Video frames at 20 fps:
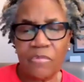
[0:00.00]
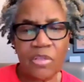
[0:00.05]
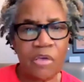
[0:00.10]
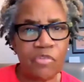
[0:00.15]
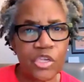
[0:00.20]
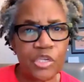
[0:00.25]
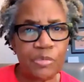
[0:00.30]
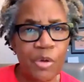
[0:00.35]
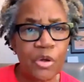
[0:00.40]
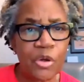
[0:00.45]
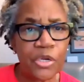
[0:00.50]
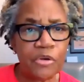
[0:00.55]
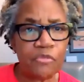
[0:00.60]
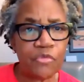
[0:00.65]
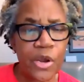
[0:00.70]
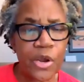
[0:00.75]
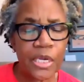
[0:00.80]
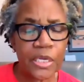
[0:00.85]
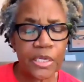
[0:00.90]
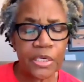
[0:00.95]
Have you spoken to
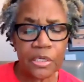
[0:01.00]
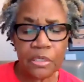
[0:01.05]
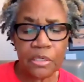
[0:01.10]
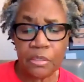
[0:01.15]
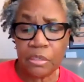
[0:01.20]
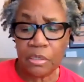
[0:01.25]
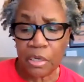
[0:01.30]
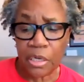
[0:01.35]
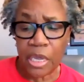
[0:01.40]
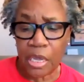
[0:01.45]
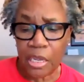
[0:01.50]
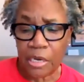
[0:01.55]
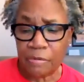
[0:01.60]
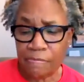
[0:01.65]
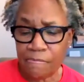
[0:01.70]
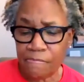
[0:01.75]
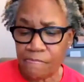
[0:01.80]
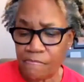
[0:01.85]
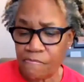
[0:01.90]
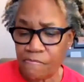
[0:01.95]
Franklin
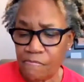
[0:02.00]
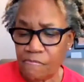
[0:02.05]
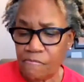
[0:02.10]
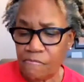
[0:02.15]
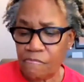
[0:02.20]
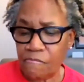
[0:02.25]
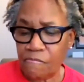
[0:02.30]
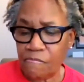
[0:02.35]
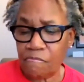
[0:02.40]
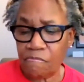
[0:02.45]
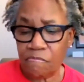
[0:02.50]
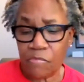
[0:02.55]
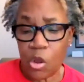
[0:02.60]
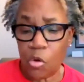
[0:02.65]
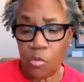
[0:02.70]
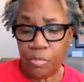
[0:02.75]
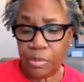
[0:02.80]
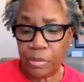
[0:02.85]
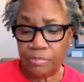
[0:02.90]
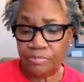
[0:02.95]
again?
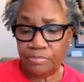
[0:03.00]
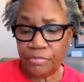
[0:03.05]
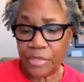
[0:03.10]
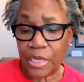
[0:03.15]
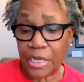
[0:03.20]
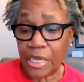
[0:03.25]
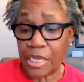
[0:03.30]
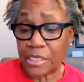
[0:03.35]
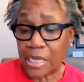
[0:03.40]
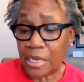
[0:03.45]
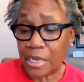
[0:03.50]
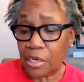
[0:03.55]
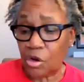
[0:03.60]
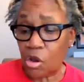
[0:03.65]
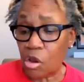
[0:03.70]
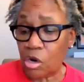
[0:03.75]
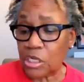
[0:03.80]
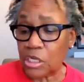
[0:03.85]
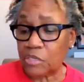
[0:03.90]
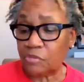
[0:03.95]
Nope. I guess I can
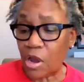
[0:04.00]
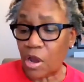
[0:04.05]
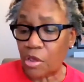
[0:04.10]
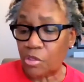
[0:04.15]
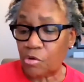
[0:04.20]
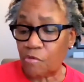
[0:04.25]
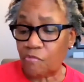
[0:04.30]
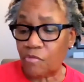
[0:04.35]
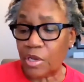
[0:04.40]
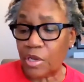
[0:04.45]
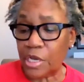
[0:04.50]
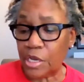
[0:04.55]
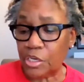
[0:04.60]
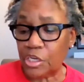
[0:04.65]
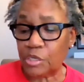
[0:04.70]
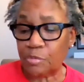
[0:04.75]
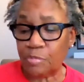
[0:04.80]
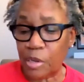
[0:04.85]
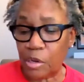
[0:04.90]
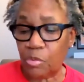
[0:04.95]
call his father if I need
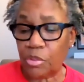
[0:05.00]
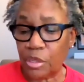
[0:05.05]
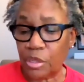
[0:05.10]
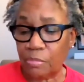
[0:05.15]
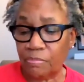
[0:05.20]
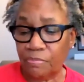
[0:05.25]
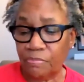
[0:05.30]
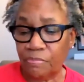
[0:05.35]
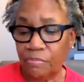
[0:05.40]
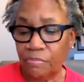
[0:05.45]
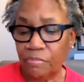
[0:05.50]
to speak with him.